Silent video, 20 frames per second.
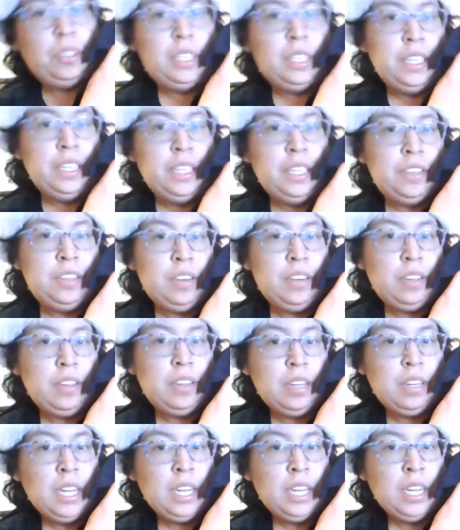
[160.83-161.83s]
t-shirt. It
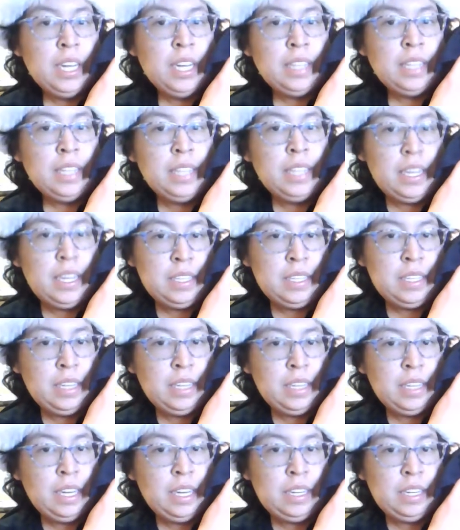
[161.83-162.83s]
says,
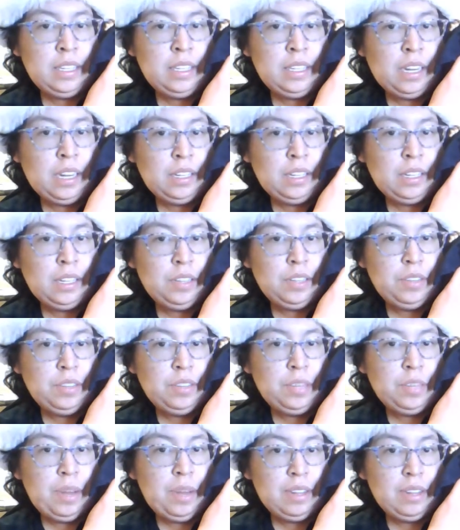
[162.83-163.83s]
"It does not do to
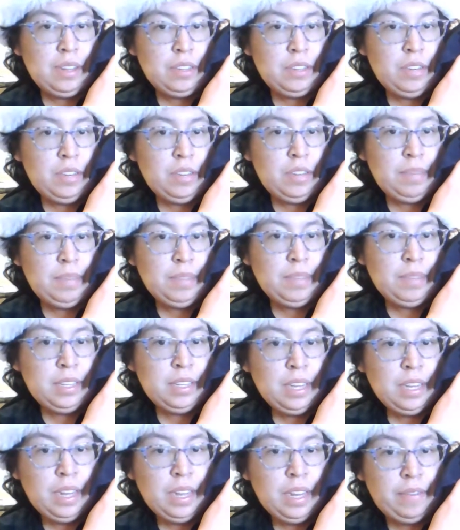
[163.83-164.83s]
dwell on dreams
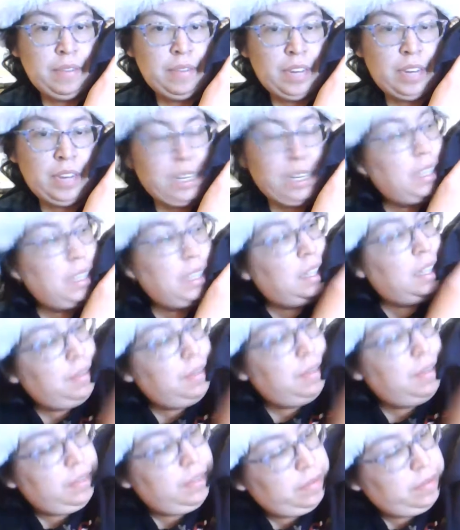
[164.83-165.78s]
and forget to live."